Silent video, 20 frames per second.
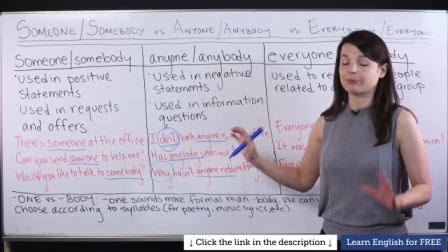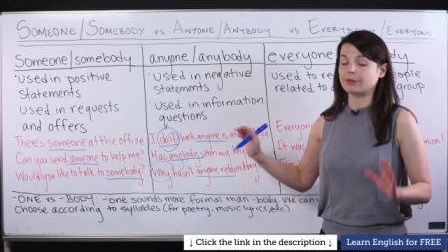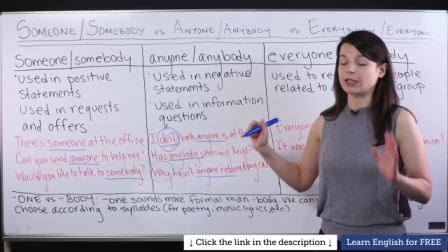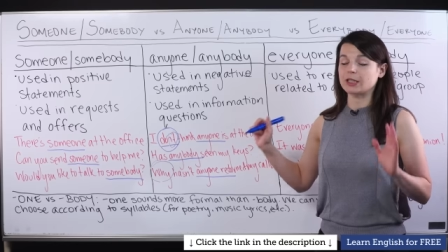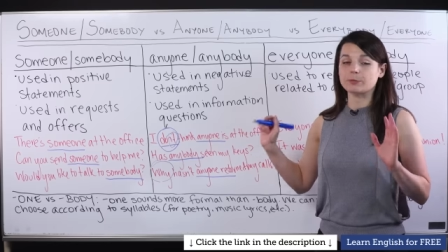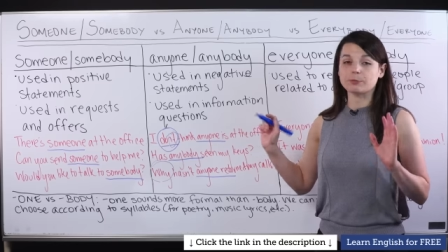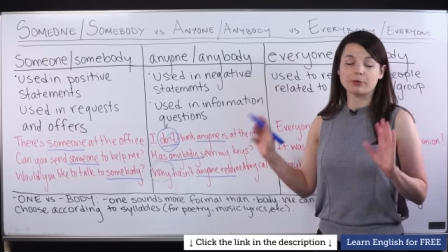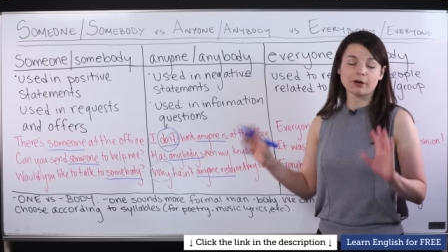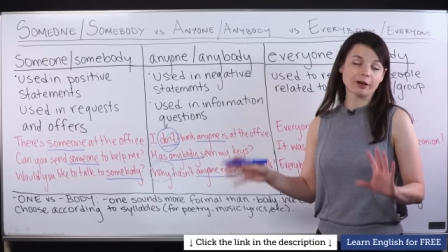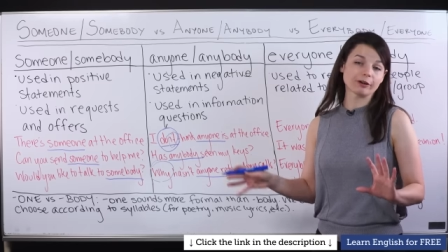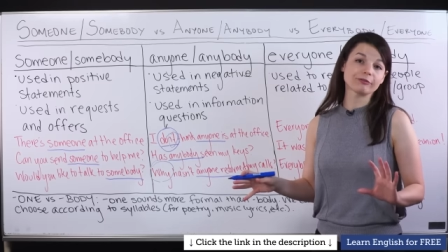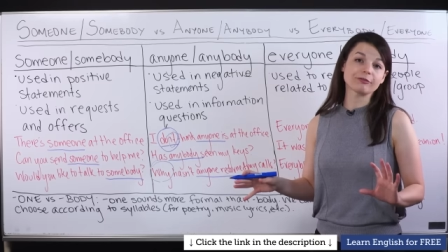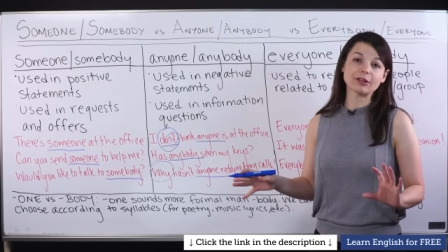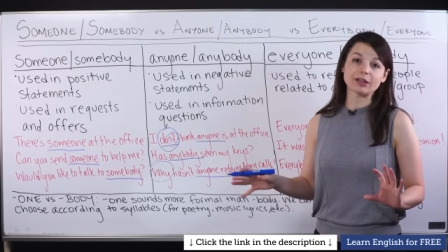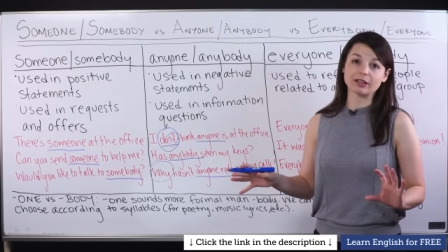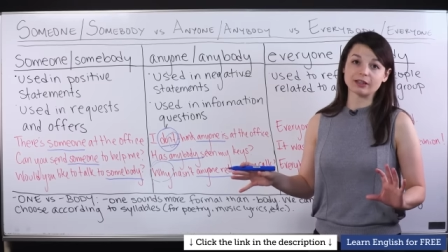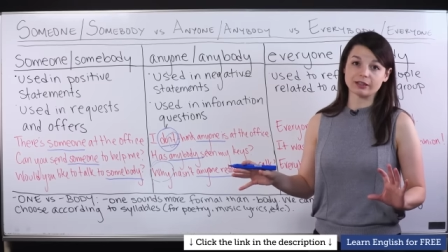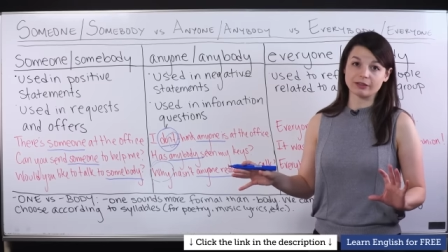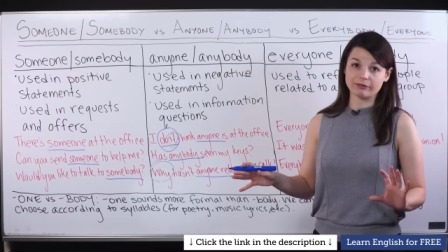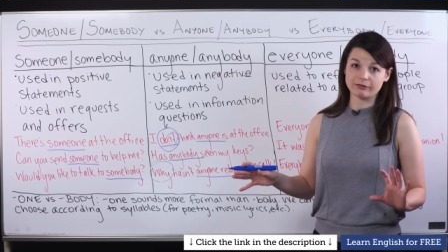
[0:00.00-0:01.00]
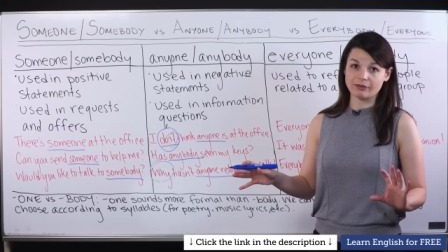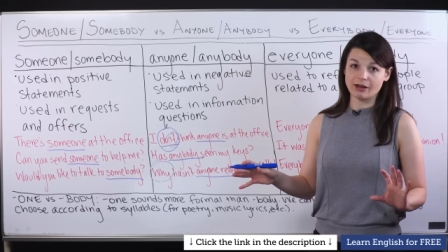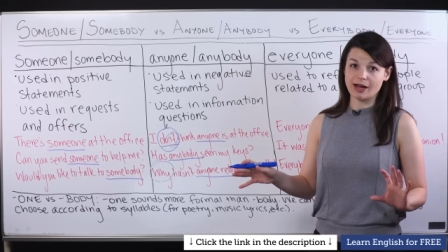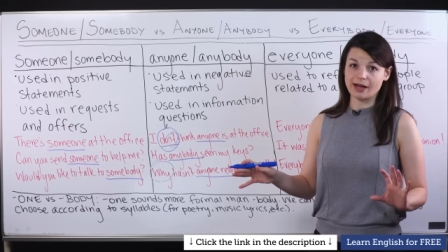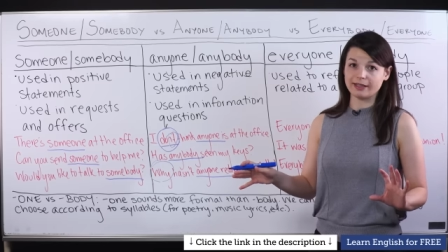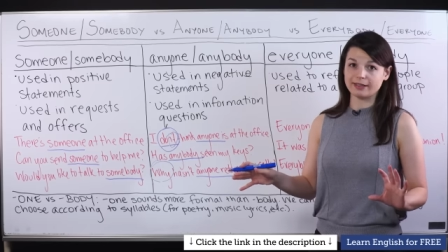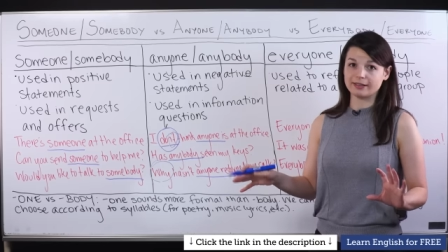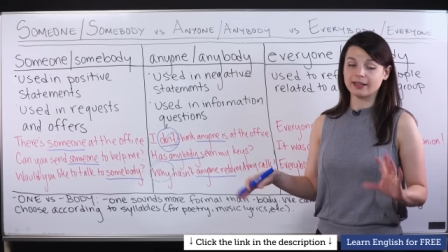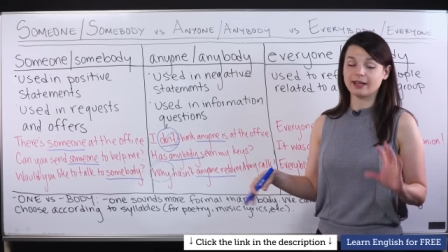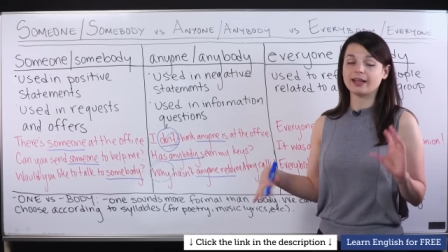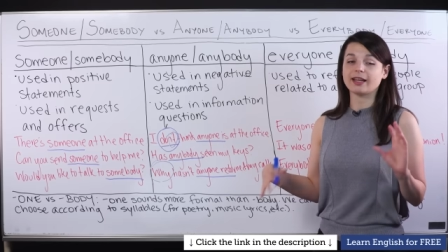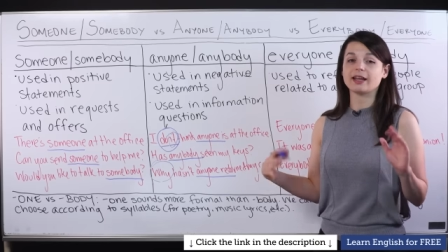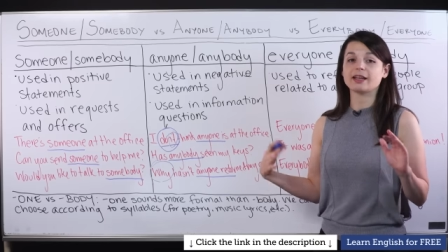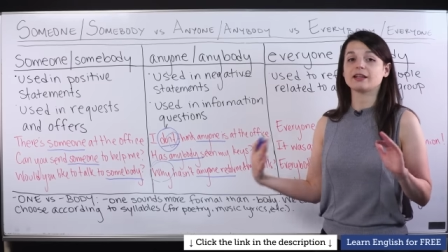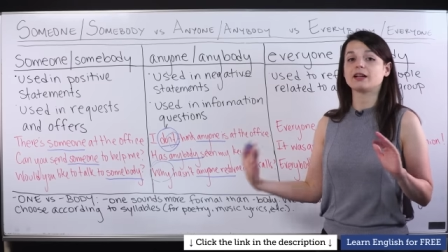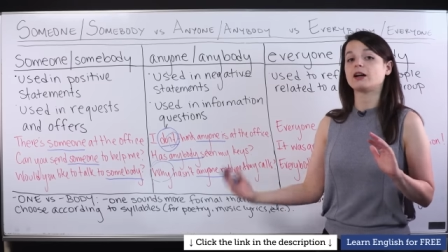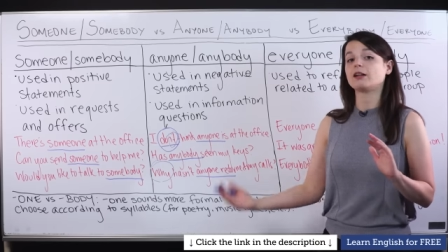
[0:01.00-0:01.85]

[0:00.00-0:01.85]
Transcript: That's perfectly fine. Again,